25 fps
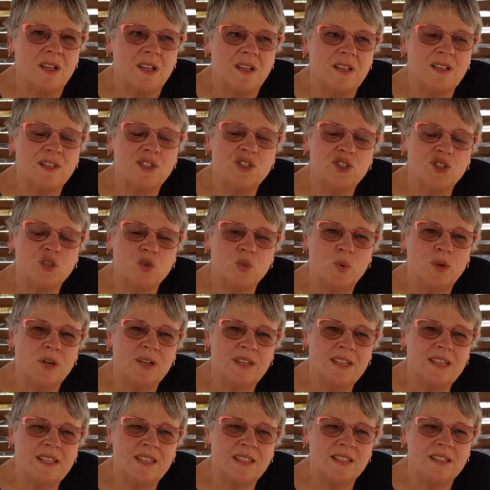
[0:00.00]
listened to what
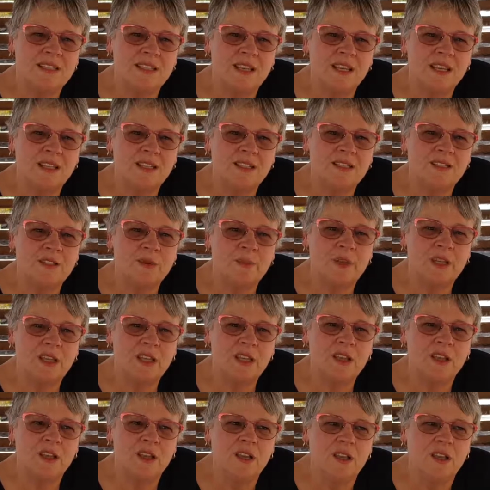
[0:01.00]
he's saying to me,